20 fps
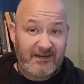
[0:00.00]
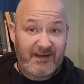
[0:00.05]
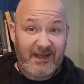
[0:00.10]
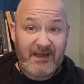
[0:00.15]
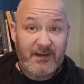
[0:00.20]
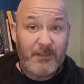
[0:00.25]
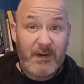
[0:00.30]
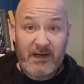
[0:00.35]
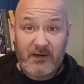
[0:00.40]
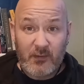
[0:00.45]
Now,
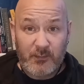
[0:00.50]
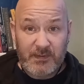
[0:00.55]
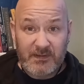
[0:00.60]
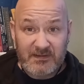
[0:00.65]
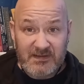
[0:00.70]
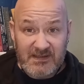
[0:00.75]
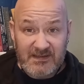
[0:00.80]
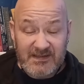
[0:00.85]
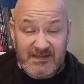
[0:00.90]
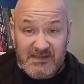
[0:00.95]
you might not be able
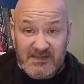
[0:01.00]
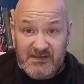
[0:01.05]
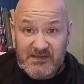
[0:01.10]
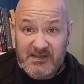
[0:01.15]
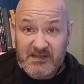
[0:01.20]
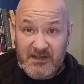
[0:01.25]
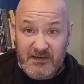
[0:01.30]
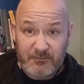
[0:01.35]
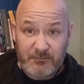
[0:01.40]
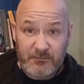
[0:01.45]
to listen
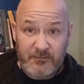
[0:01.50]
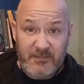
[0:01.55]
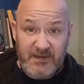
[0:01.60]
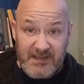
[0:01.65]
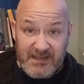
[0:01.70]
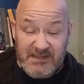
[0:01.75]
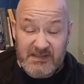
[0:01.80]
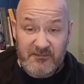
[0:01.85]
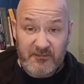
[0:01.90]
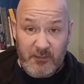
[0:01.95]
to the
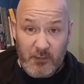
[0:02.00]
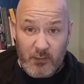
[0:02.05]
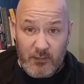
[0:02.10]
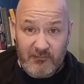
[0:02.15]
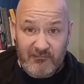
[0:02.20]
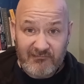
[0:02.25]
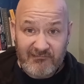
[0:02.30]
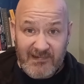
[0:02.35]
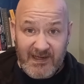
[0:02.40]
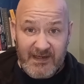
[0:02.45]
interview
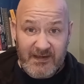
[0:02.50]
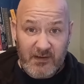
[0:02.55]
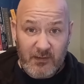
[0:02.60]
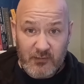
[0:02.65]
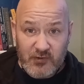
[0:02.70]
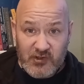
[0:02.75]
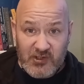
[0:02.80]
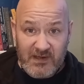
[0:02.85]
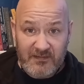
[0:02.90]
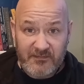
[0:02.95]
on Radio
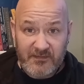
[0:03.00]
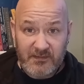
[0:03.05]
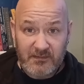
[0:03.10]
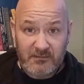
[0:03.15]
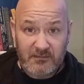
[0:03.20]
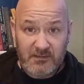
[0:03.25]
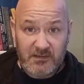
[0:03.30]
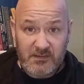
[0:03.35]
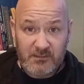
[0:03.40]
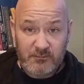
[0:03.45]

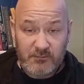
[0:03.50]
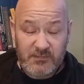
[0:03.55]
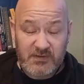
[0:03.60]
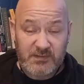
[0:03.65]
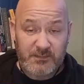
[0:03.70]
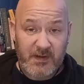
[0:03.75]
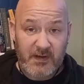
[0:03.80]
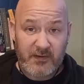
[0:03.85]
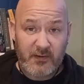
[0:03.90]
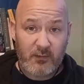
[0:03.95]
Sheffield
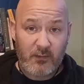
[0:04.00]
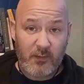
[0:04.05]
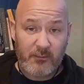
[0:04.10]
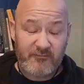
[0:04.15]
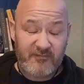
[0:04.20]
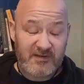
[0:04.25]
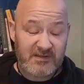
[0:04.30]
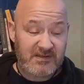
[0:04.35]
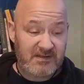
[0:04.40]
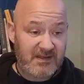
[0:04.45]
tomorrow,
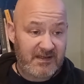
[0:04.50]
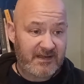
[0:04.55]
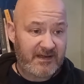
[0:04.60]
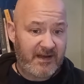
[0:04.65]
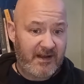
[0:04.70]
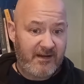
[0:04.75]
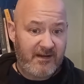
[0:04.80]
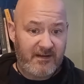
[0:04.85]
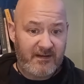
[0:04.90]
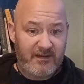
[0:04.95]
obviously,
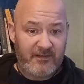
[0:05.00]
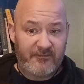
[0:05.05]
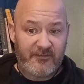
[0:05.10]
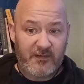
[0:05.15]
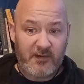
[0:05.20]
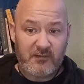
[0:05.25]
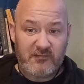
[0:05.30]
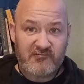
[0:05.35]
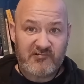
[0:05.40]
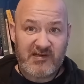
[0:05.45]
for
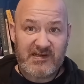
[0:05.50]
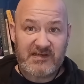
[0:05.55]
those